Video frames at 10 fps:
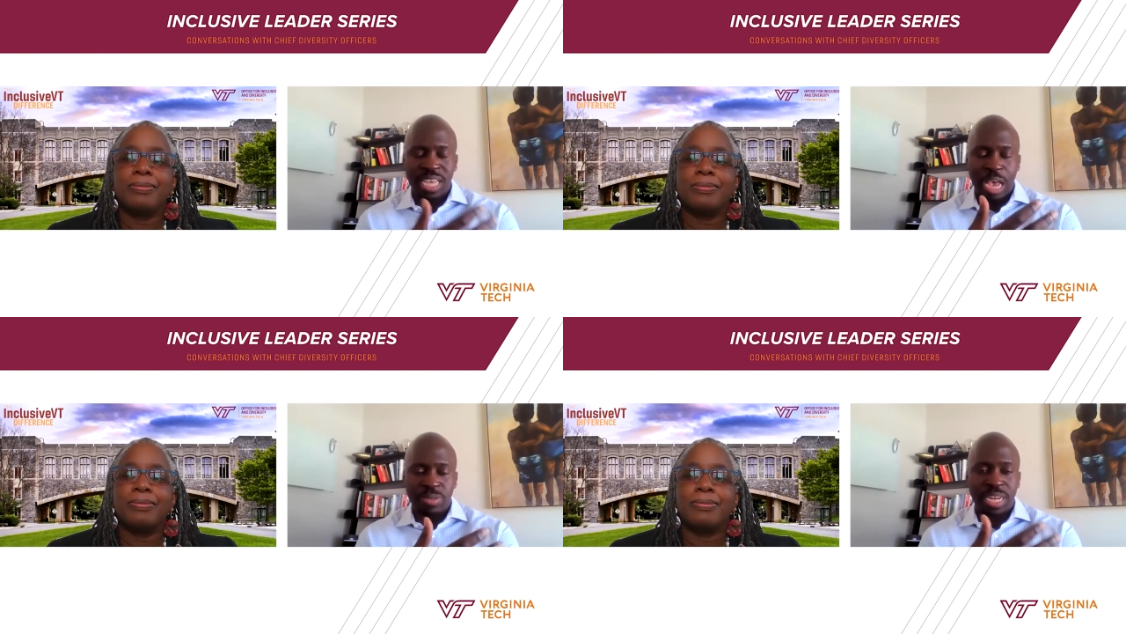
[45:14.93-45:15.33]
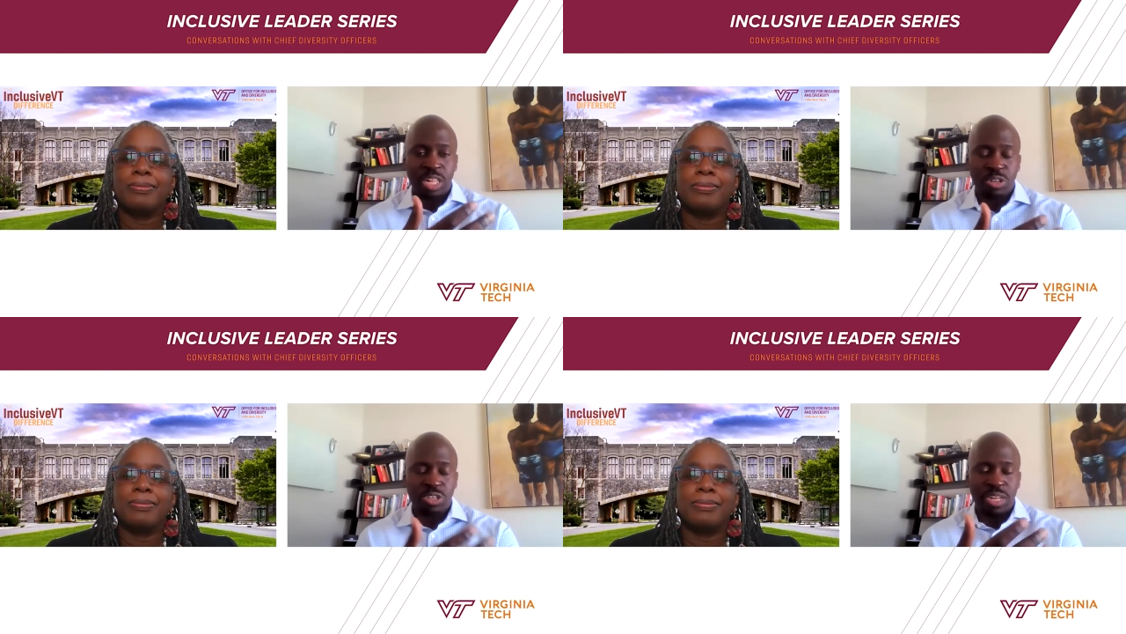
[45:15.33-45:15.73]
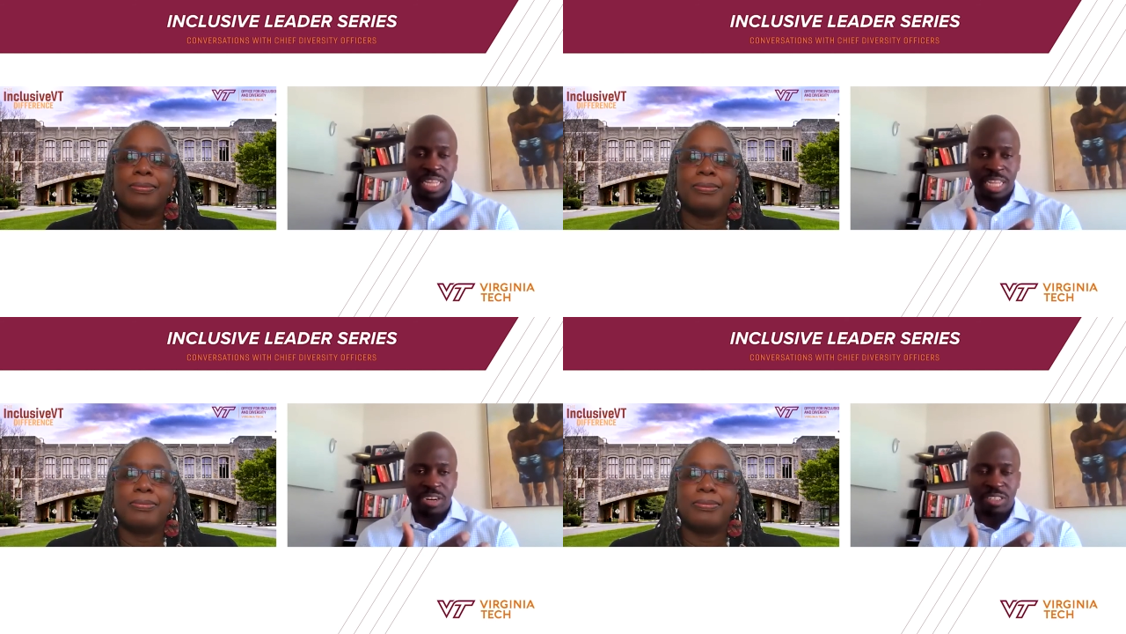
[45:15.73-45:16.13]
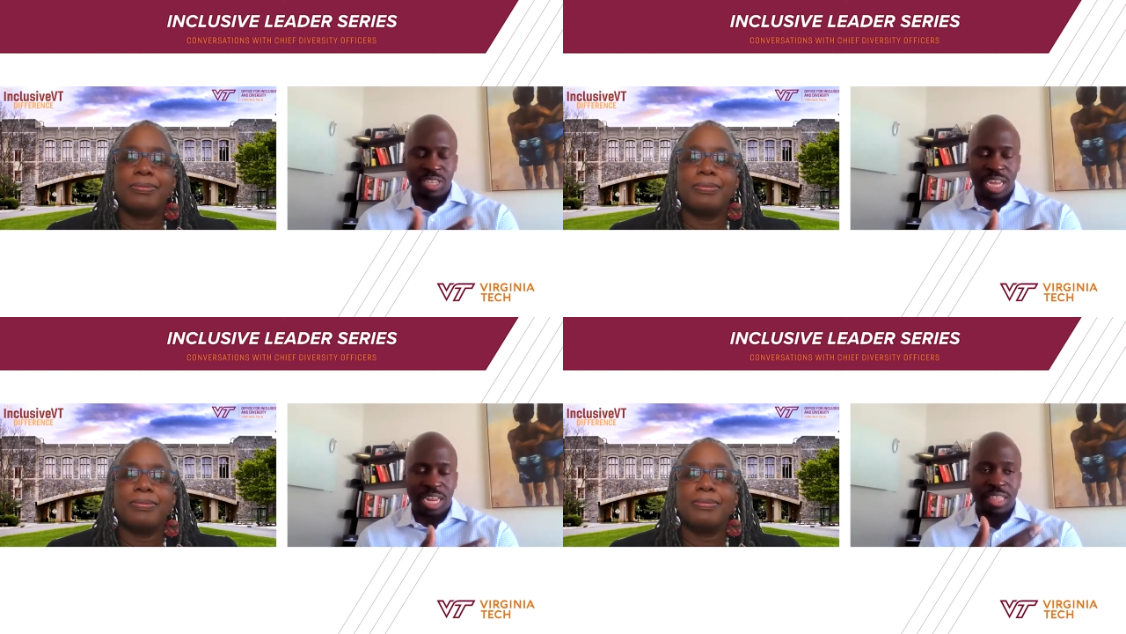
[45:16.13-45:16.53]
Speaker 1: equity, and inclusion leader to
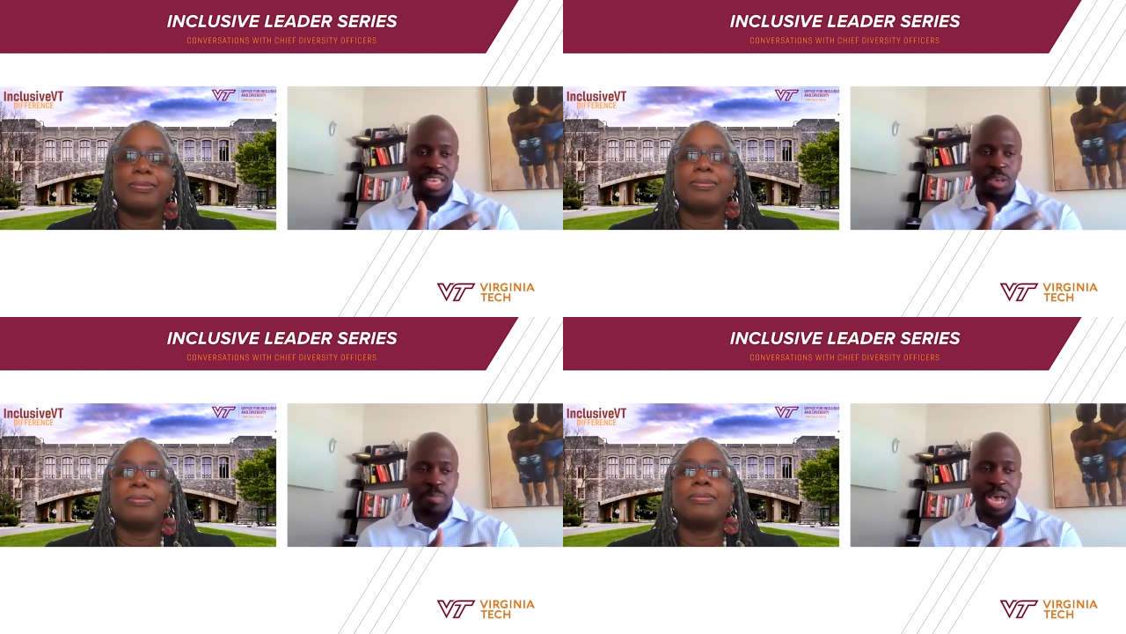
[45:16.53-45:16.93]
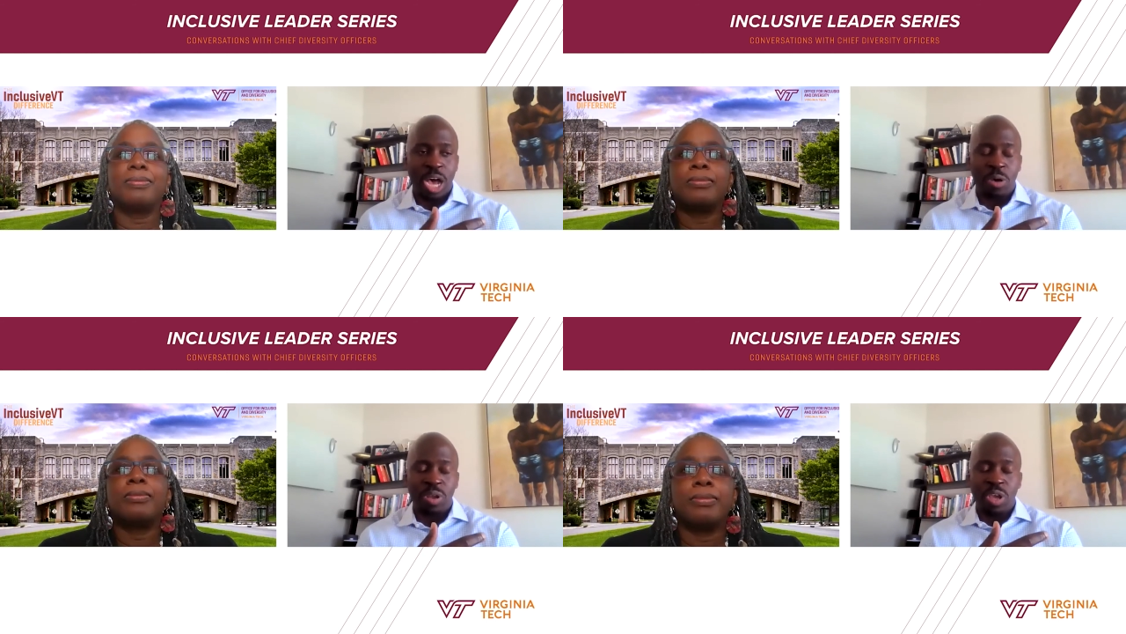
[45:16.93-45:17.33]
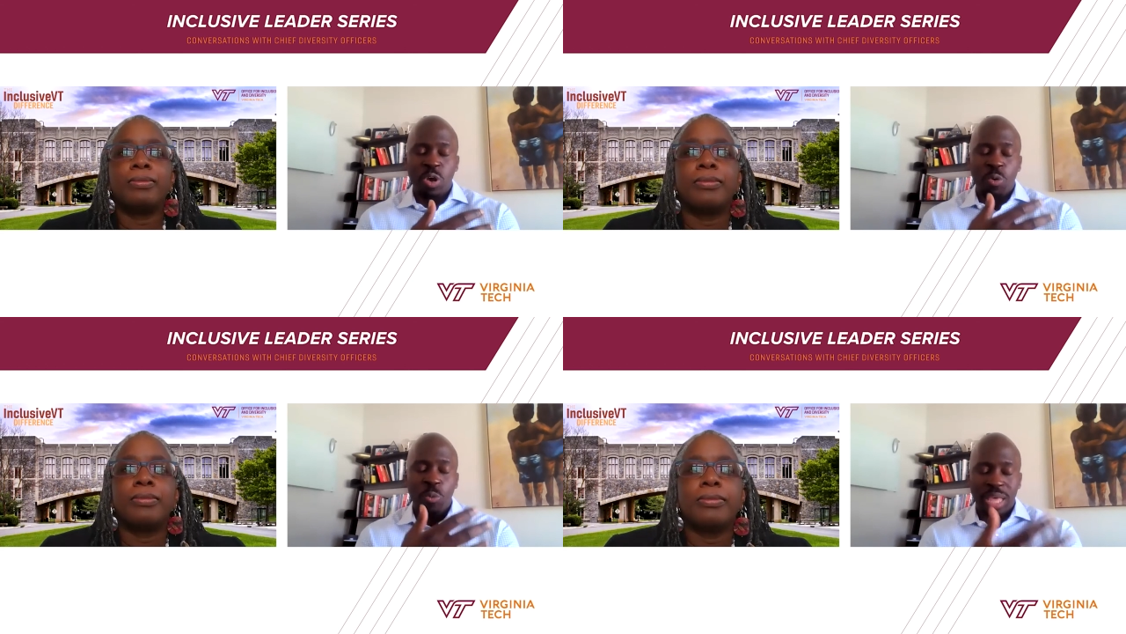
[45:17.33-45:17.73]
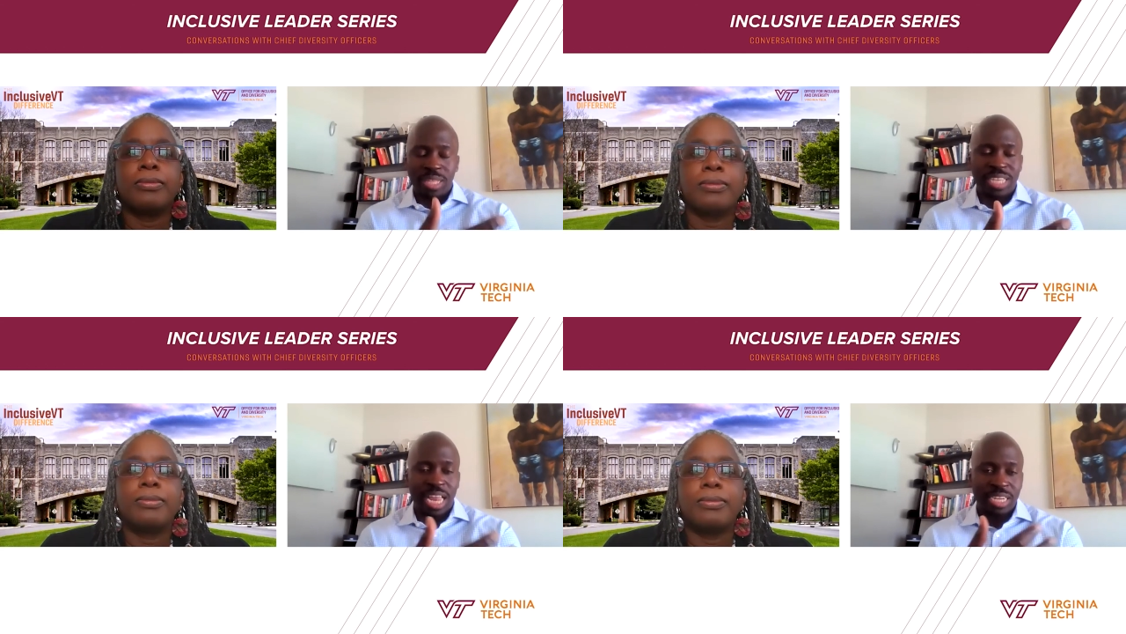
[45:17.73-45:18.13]
kind of think about where the
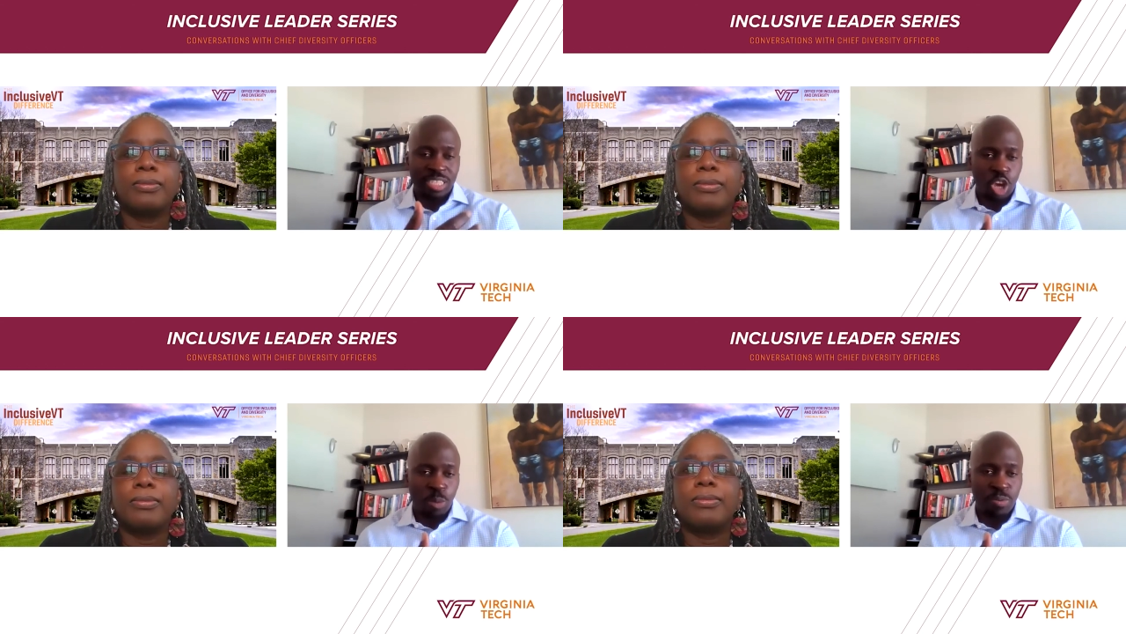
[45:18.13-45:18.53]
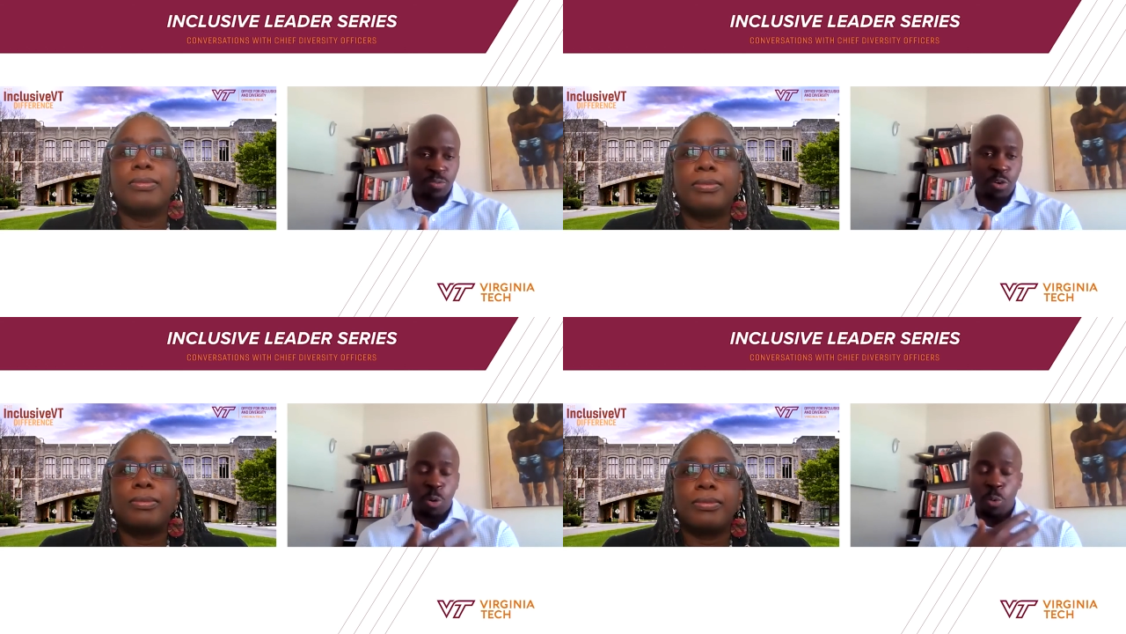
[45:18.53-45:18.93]
talent is coming from,